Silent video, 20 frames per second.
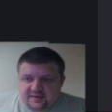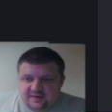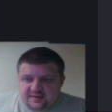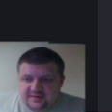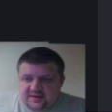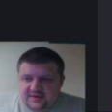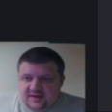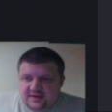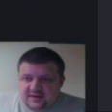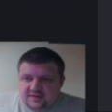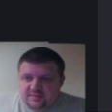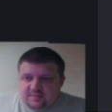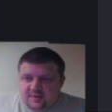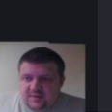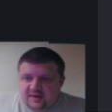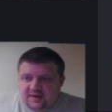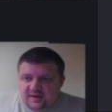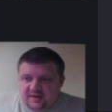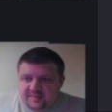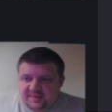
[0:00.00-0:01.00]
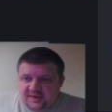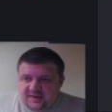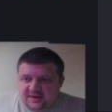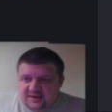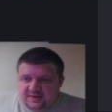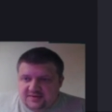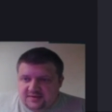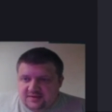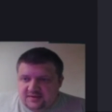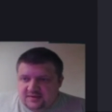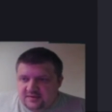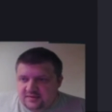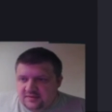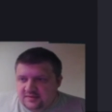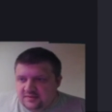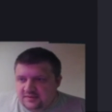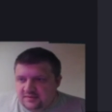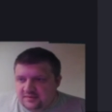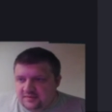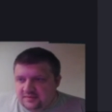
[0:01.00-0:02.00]
Attacks one enemy has a
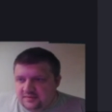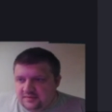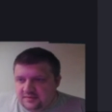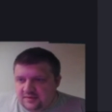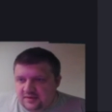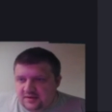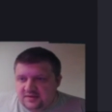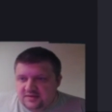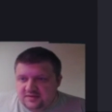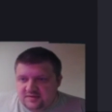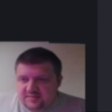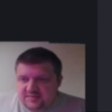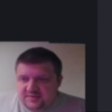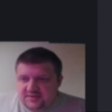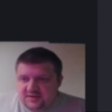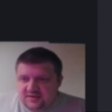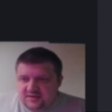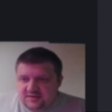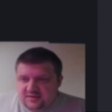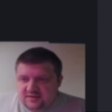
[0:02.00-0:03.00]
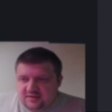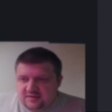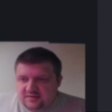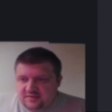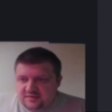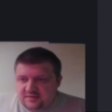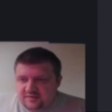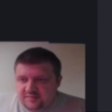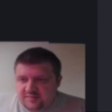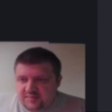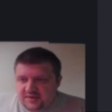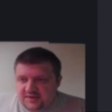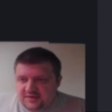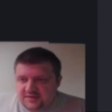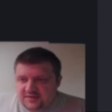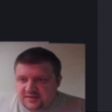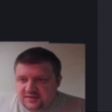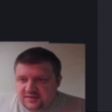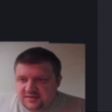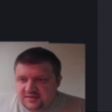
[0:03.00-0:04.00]
100% chance of
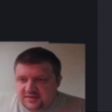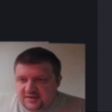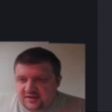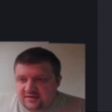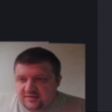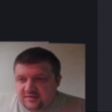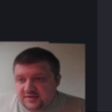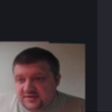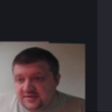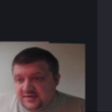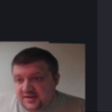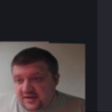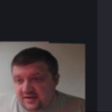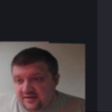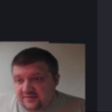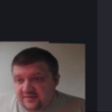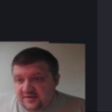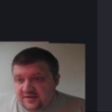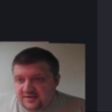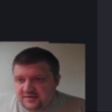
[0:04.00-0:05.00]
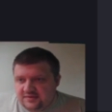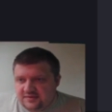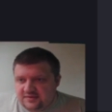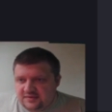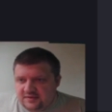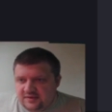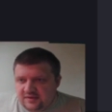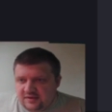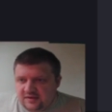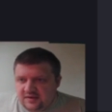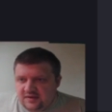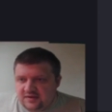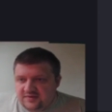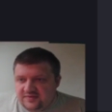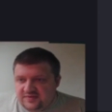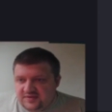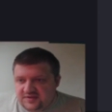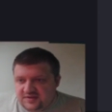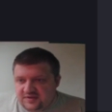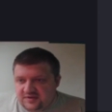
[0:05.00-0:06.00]
placing a decreased defense
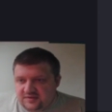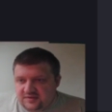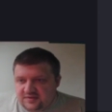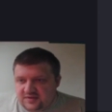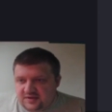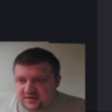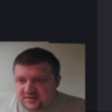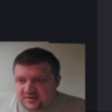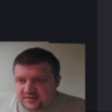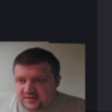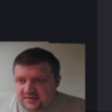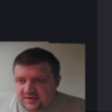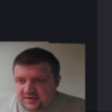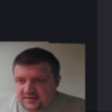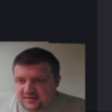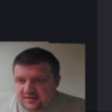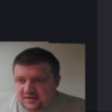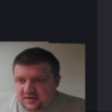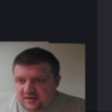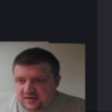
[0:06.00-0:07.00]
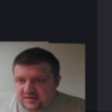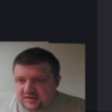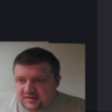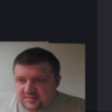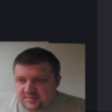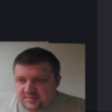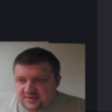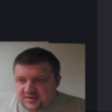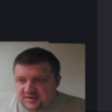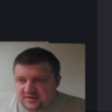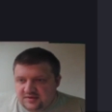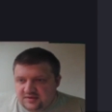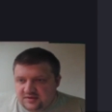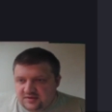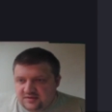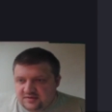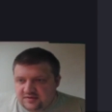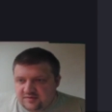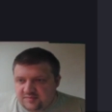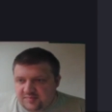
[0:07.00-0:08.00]
for 2 turns, has a 100%
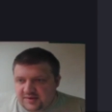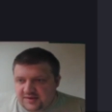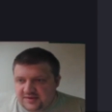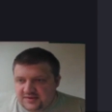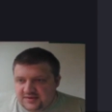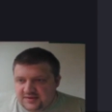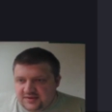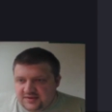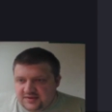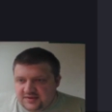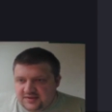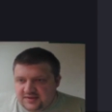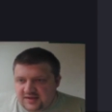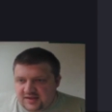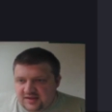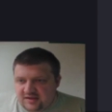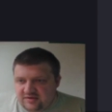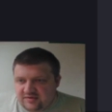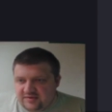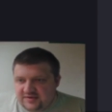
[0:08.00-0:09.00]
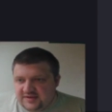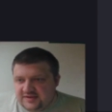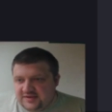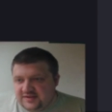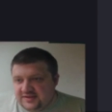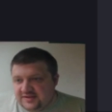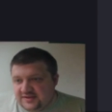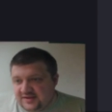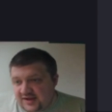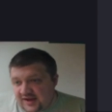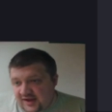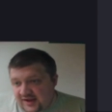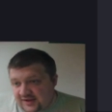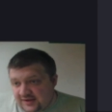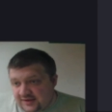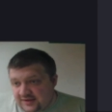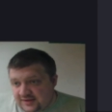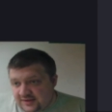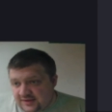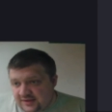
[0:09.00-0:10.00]
chance of placing a decreased attack
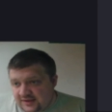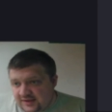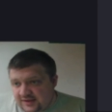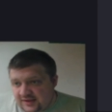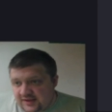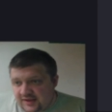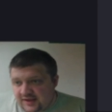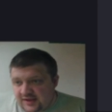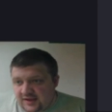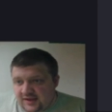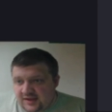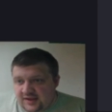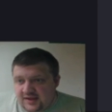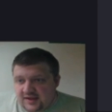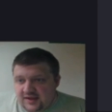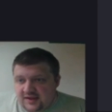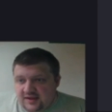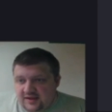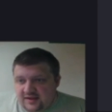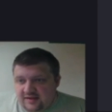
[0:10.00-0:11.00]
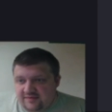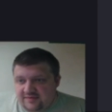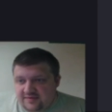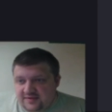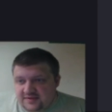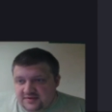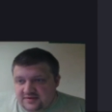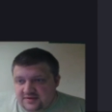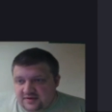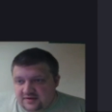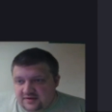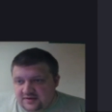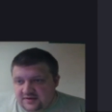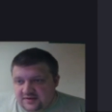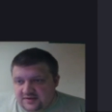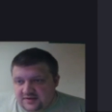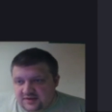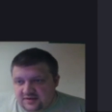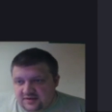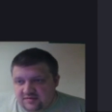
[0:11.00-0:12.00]
if the target is
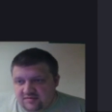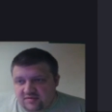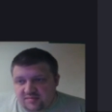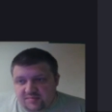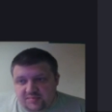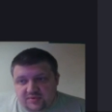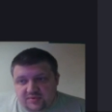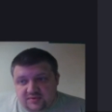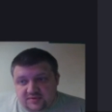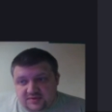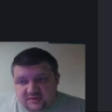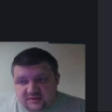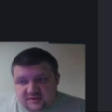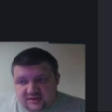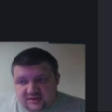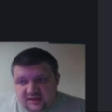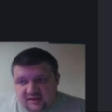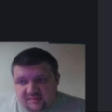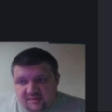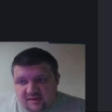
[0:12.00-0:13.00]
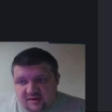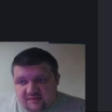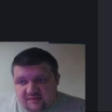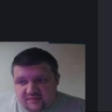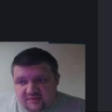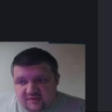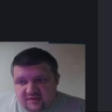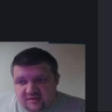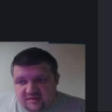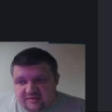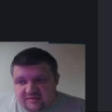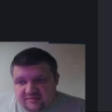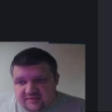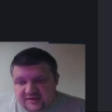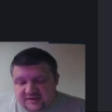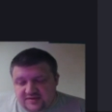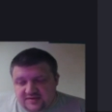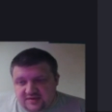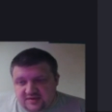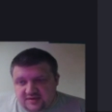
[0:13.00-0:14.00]
under a poison debuff on a
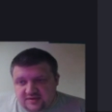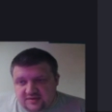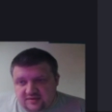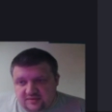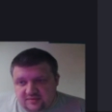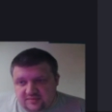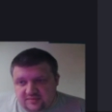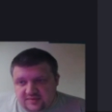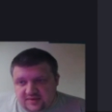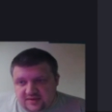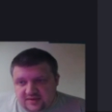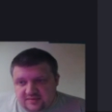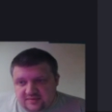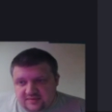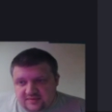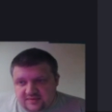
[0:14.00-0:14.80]
3-turn cooldown.